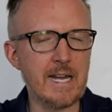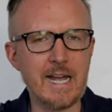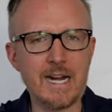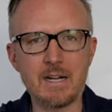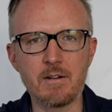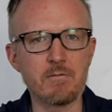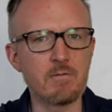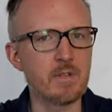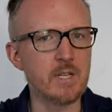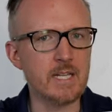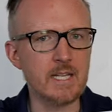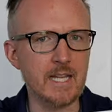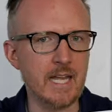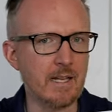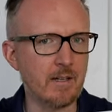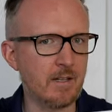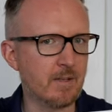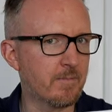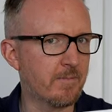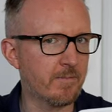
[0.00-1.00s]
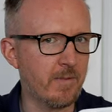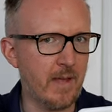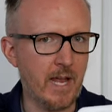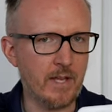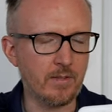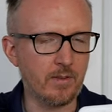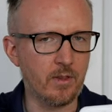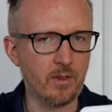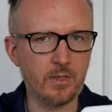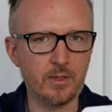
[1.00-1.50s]
I didn't really get
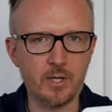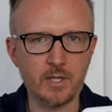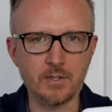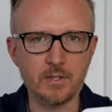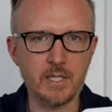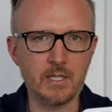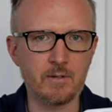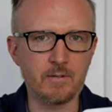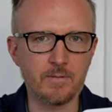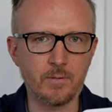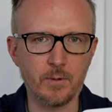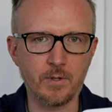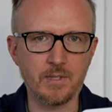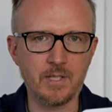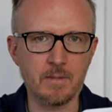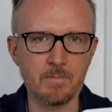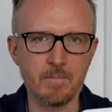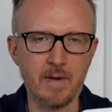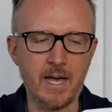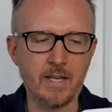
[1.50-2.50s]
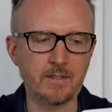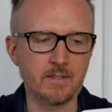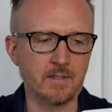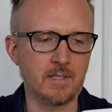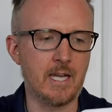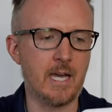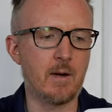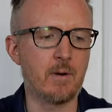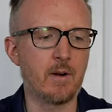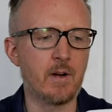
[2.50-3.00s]
faster than 13 or 14 miles
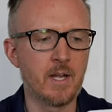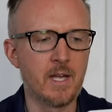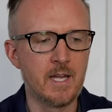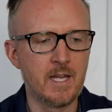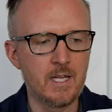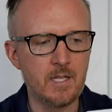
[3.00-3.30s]
an hour.